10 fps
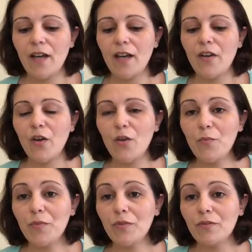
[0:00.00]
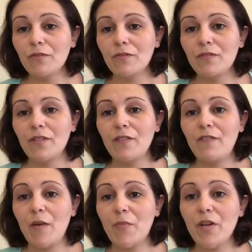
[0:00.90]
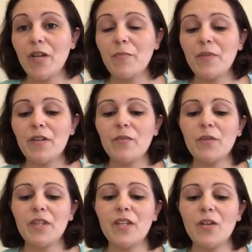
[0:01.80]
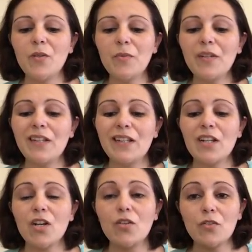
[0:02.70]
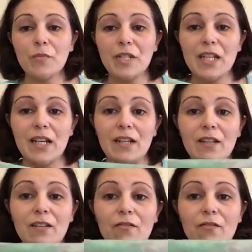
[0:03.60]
an opal fabric, but with the opal in gold metallic